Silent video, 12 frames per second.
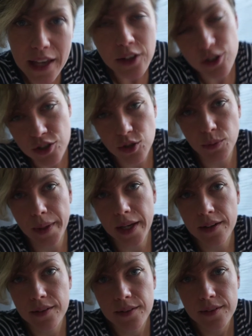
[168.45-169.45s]
you're stupid.
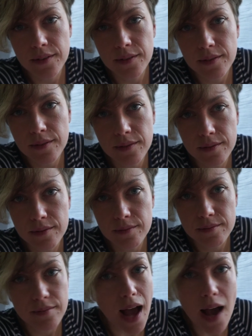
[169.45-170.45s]

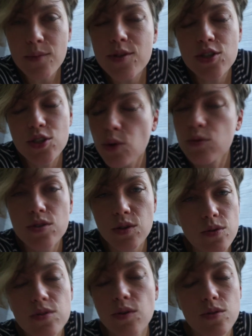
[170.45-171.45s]
I was so
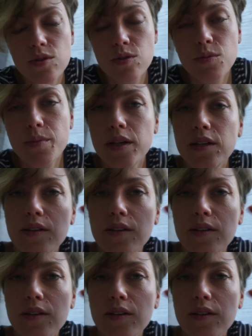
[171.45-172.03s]
stupid.